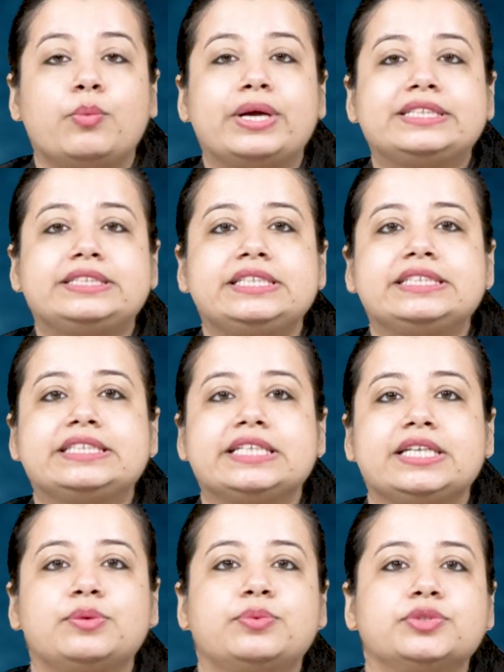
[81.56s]
where
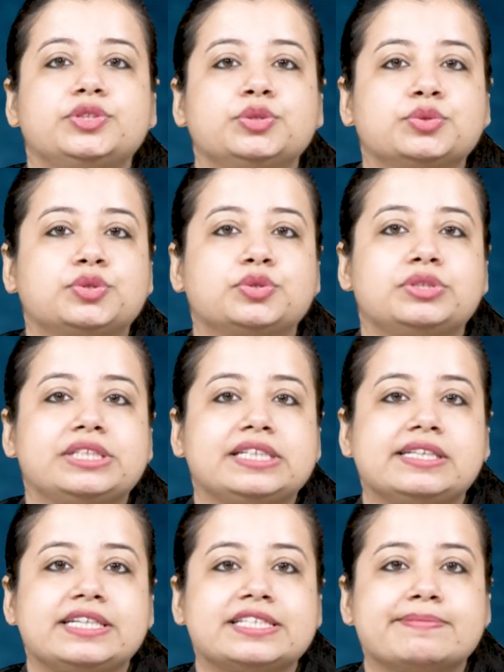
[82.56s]
TCE was used to
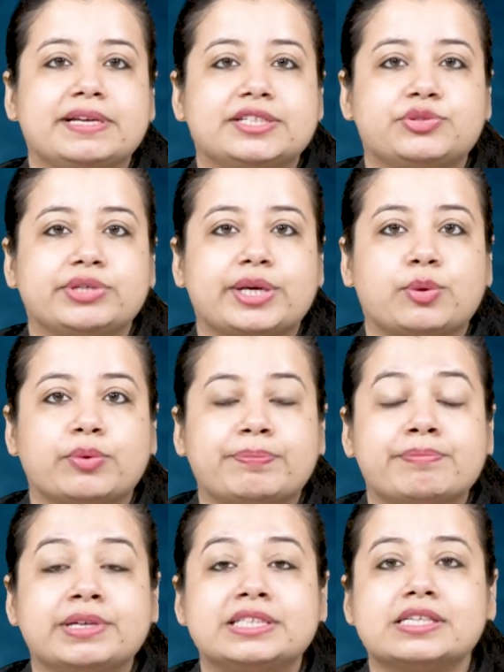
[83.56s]
degrease military
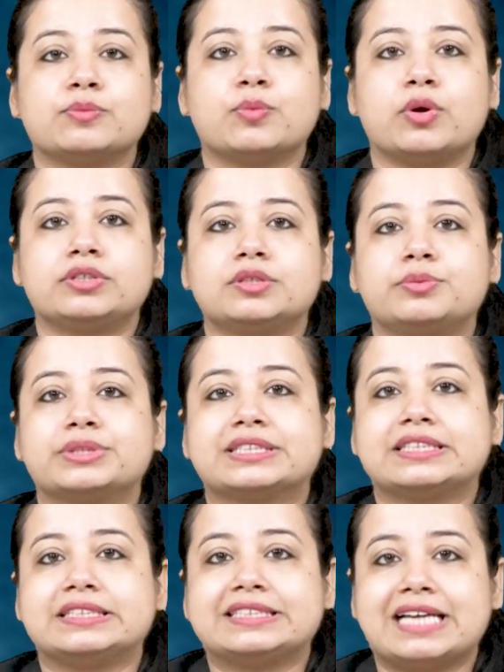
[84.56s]
equipment and water was
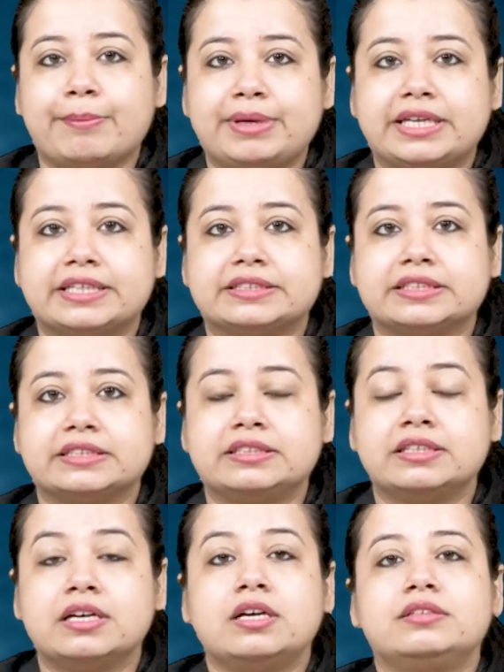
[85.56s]
contaminated.
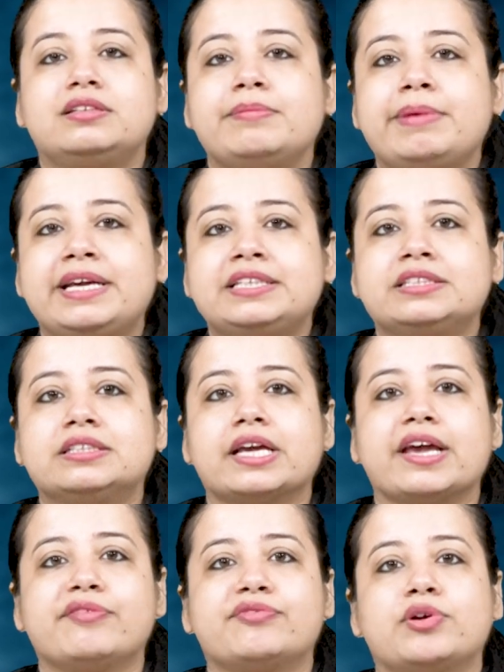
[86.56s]
The remainder came